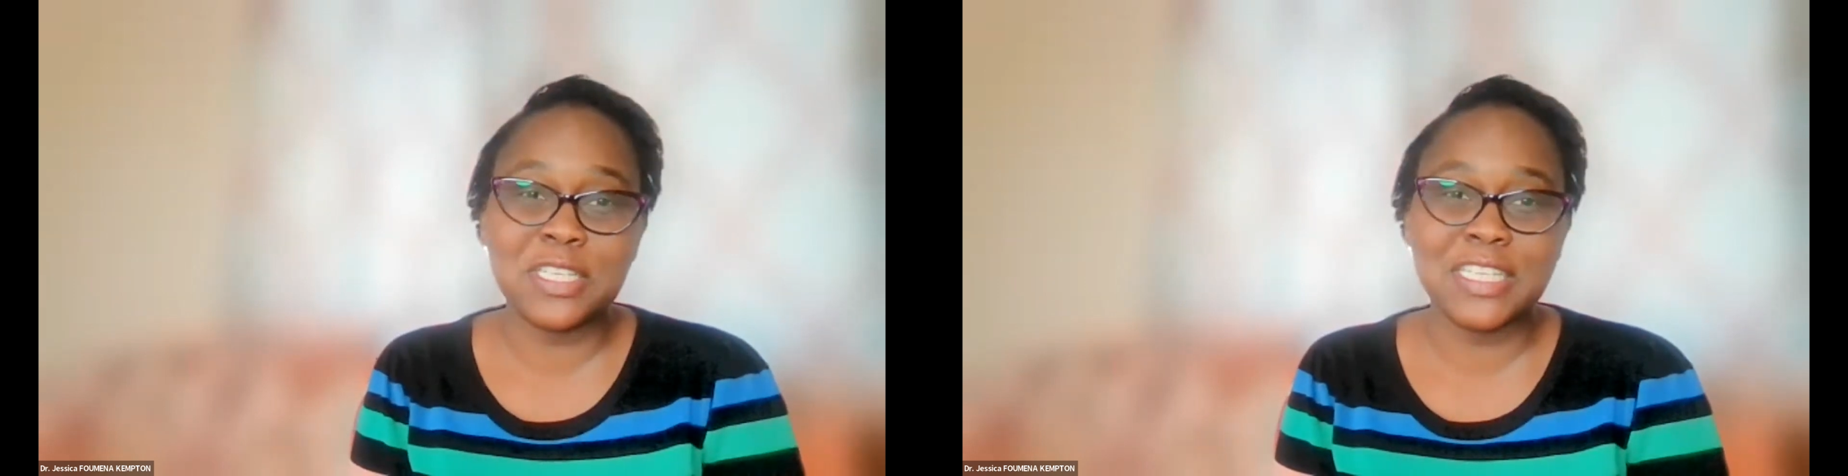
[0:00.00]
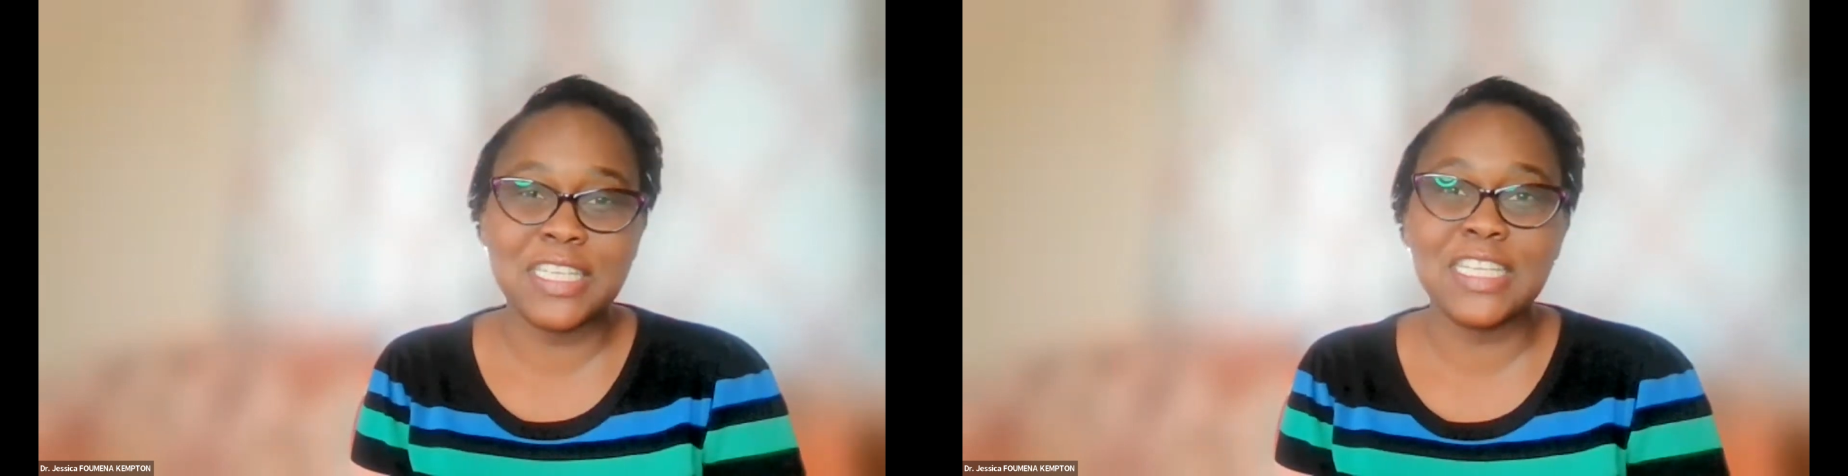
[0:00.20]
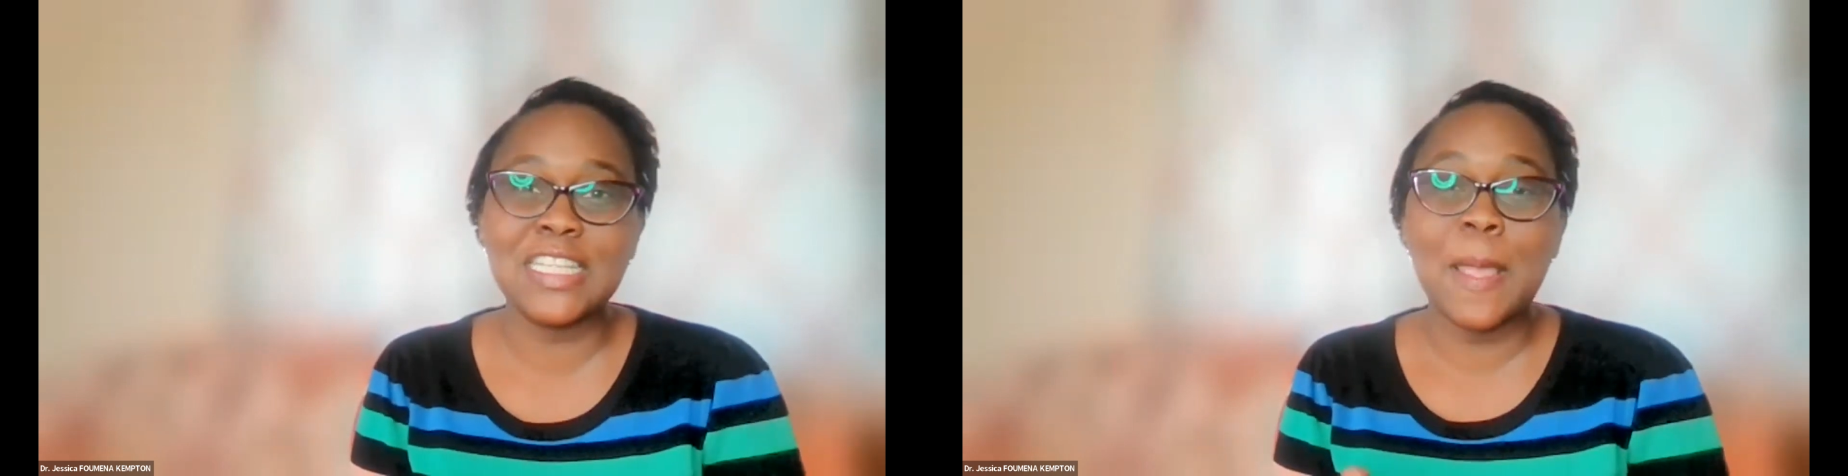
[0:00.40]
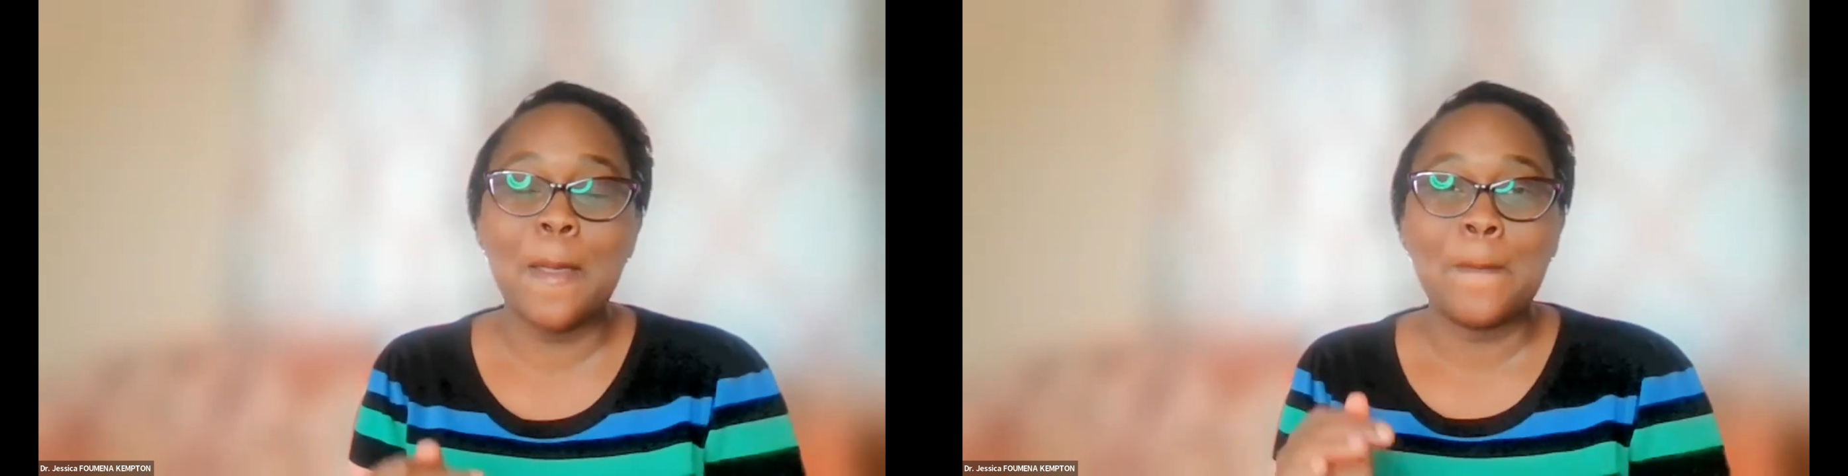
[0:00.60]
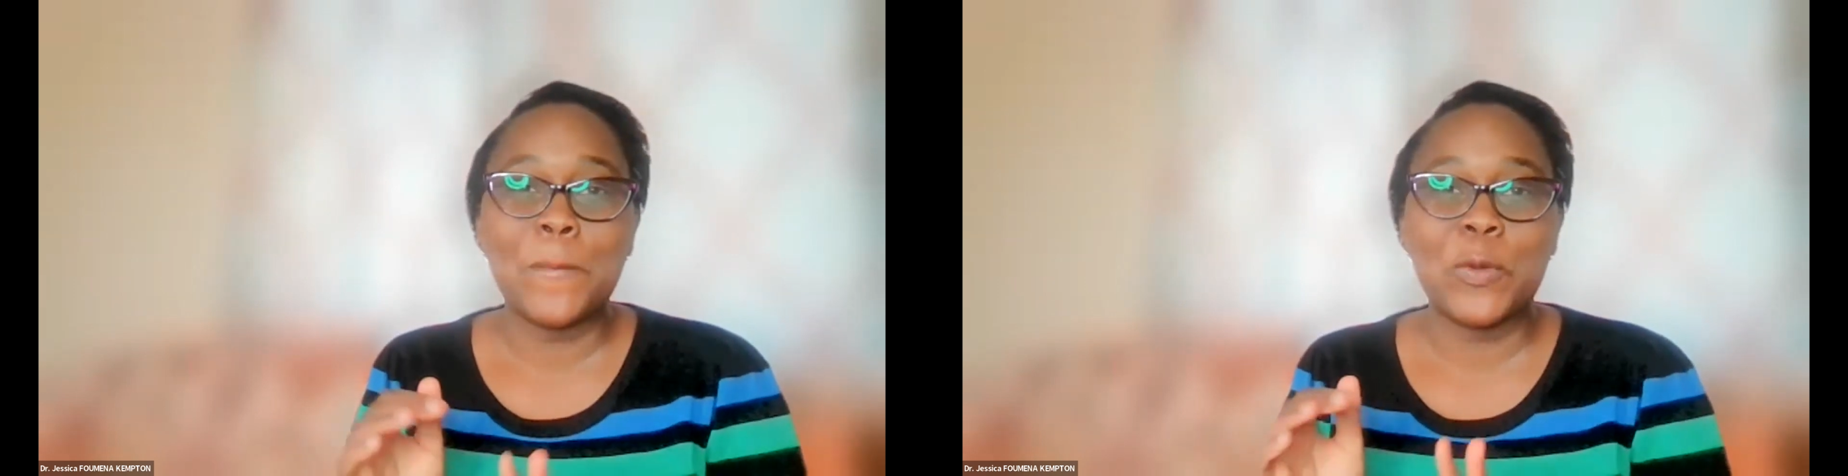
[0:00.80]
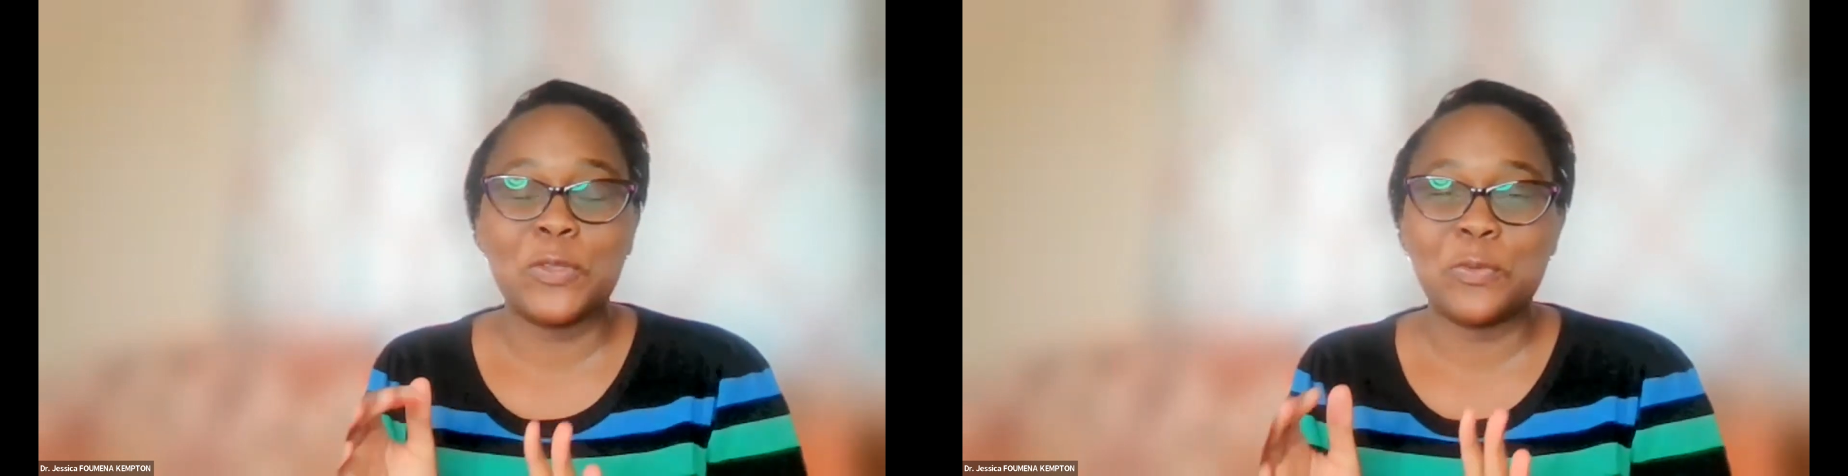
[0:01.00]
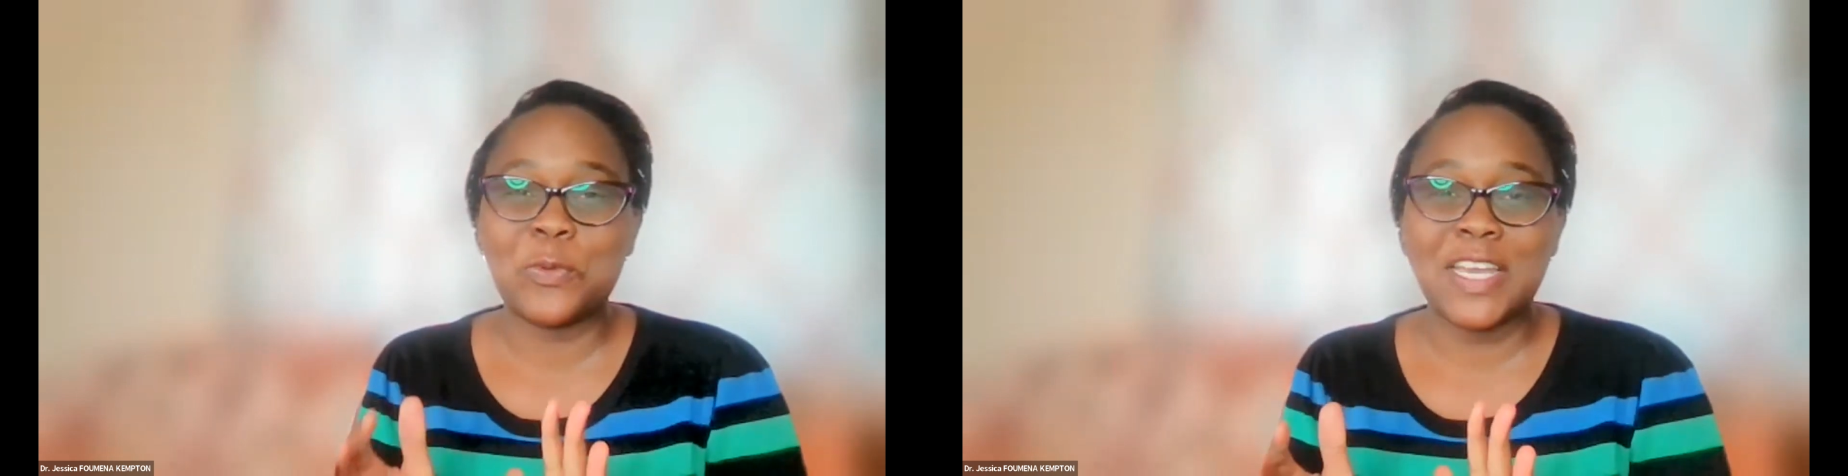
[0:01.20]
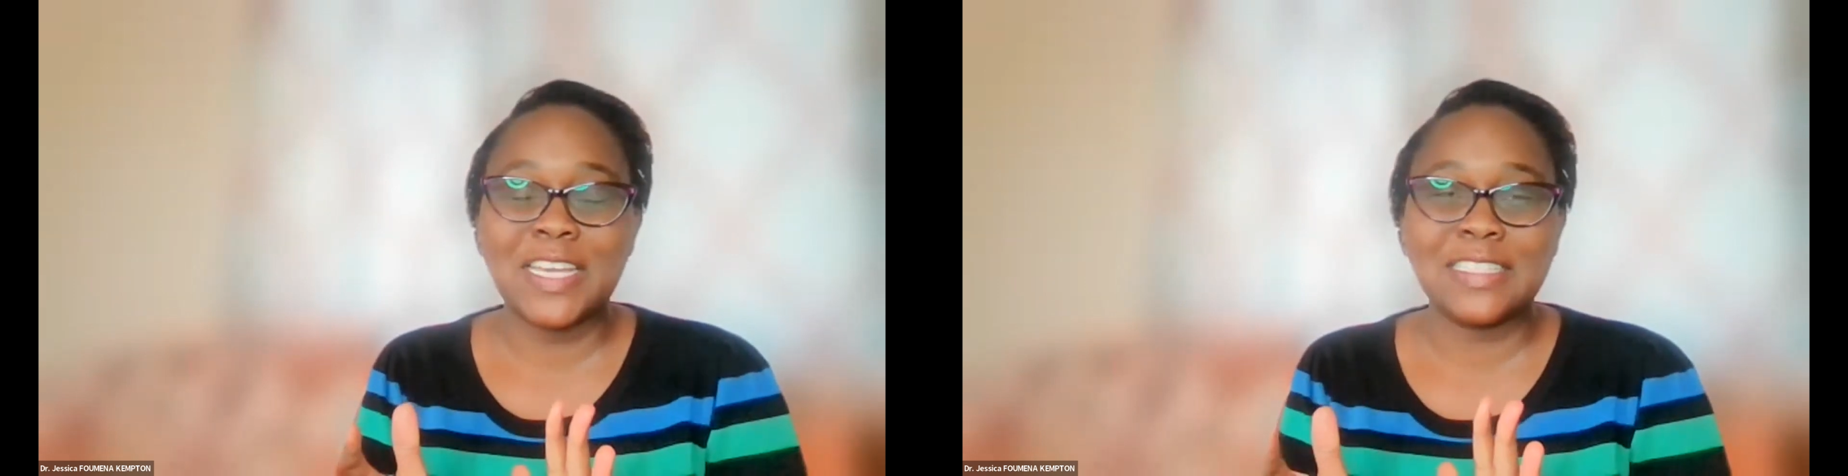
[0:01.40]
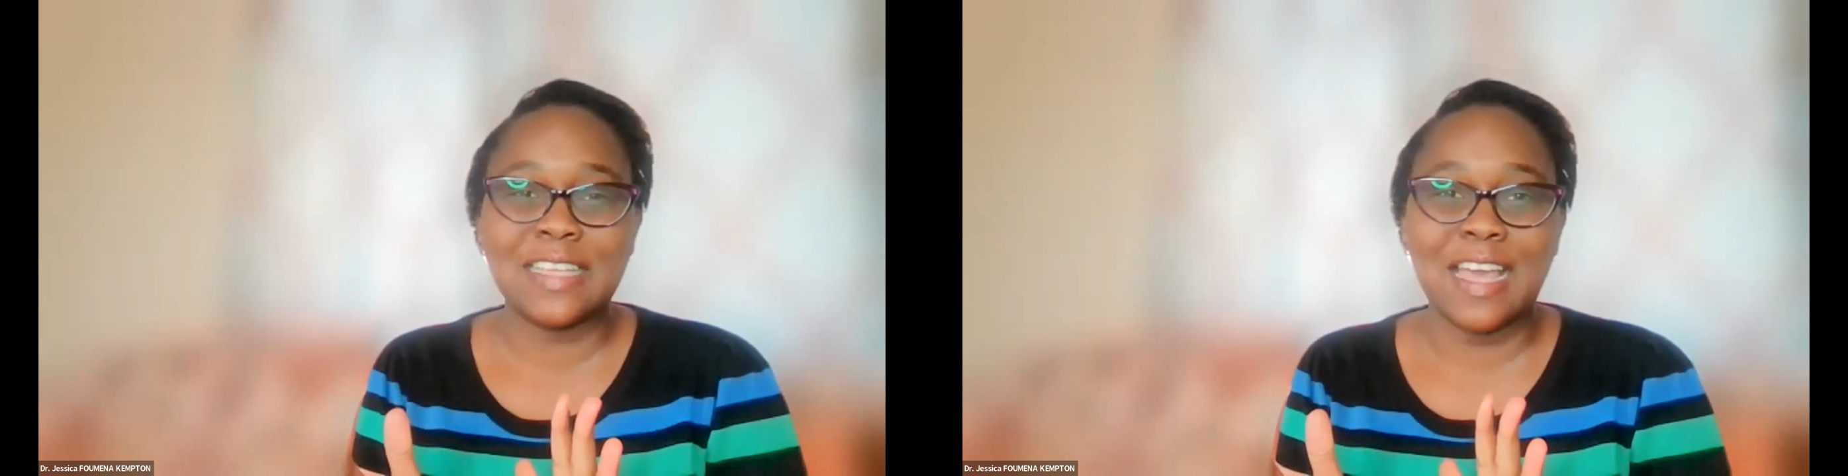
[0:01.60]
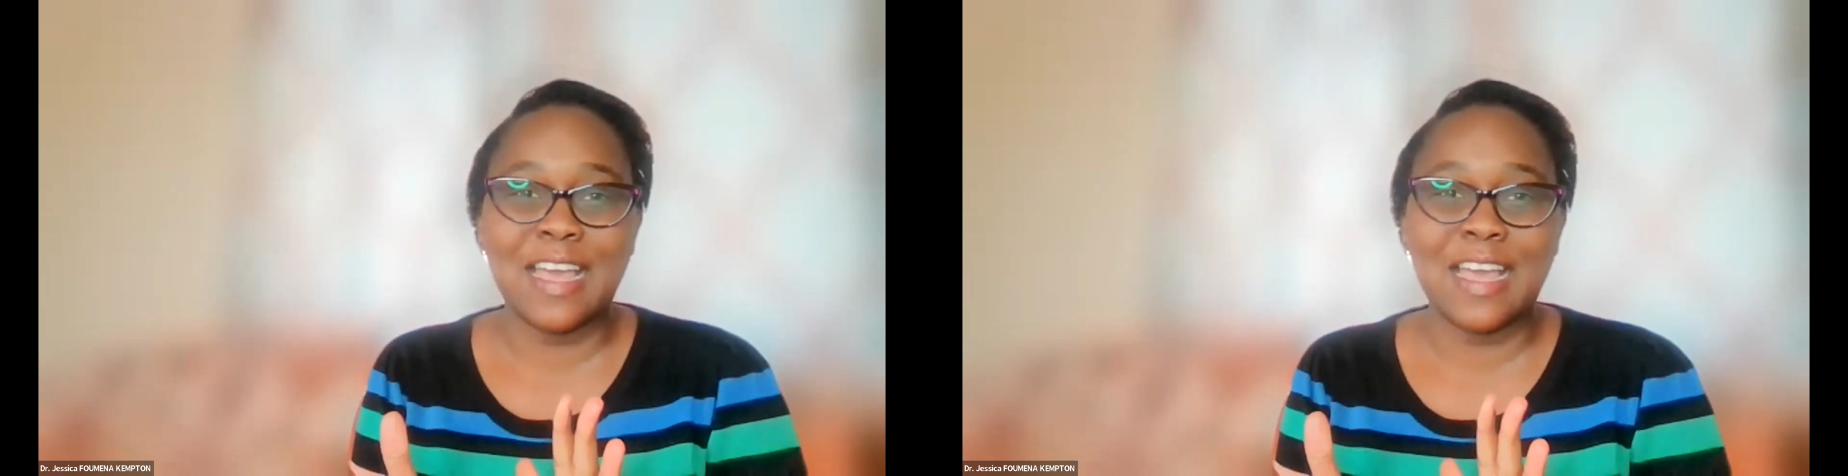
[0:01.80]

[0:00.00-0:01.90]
LinkedIn. Otherwise,